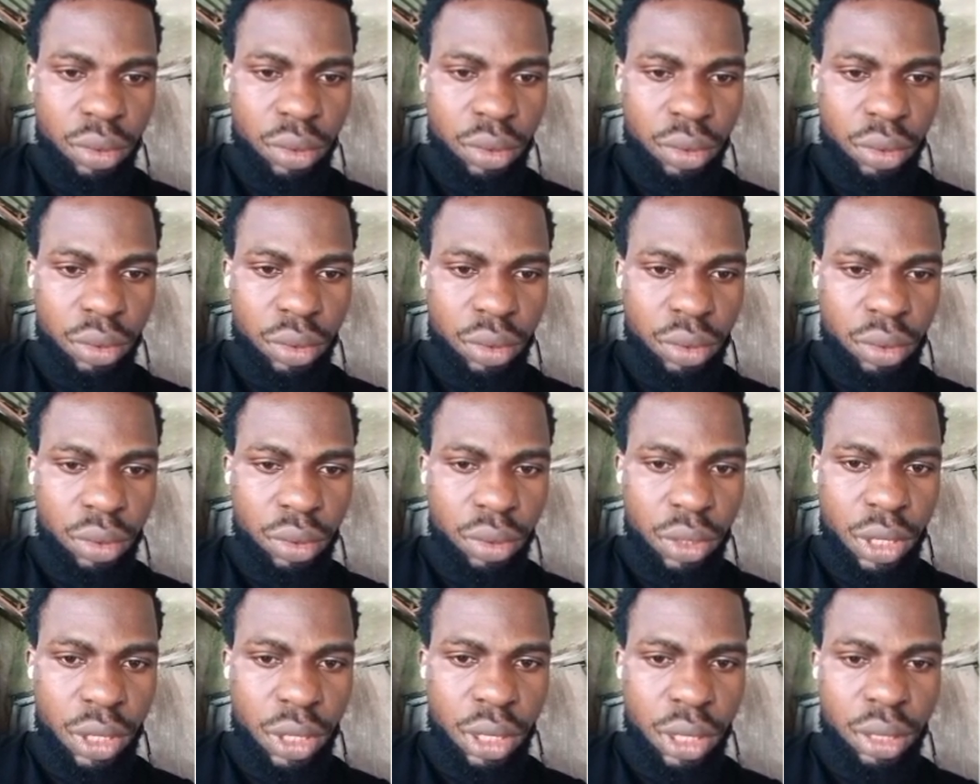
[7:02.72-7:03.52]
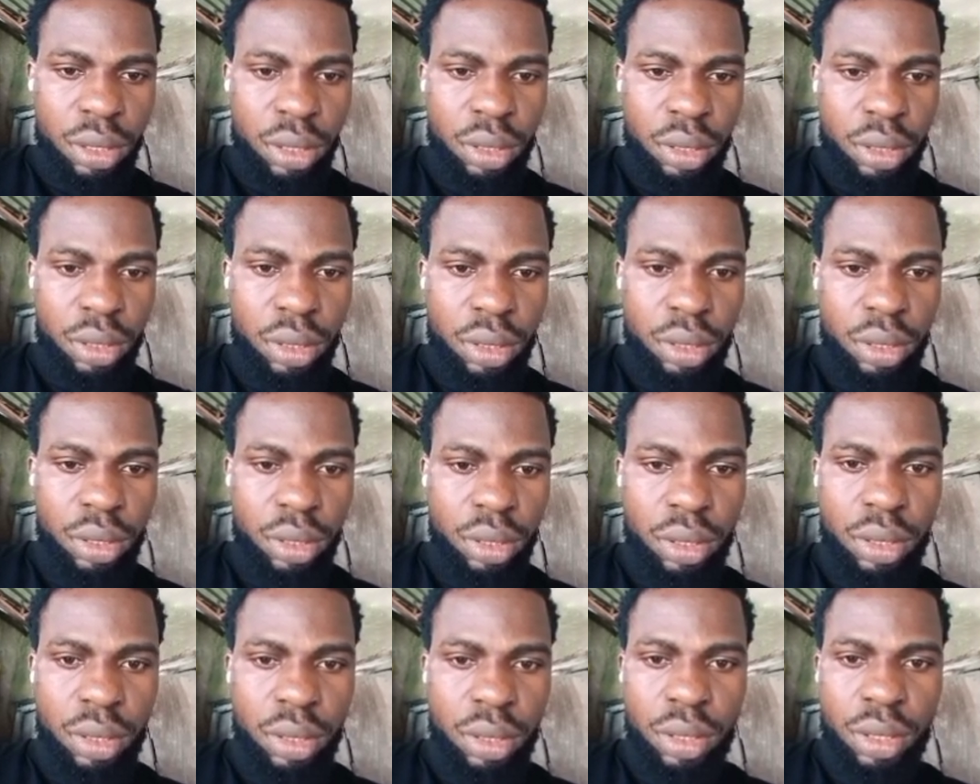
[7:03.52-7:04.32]
So here,
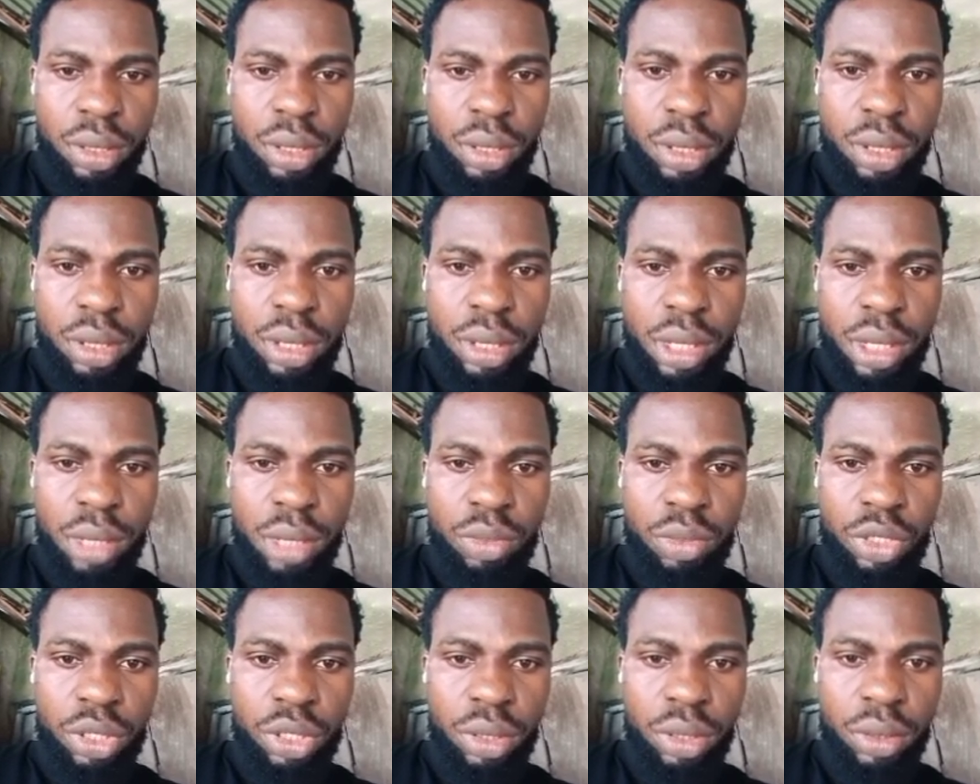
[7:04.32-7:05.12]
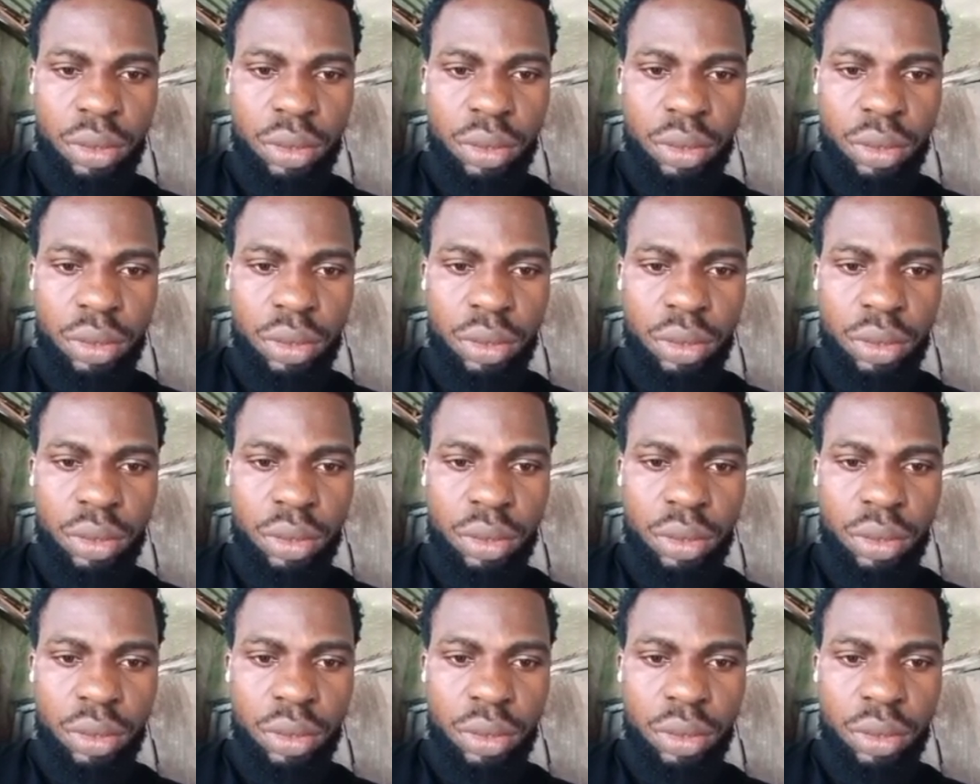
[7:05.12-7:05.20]
let me show you.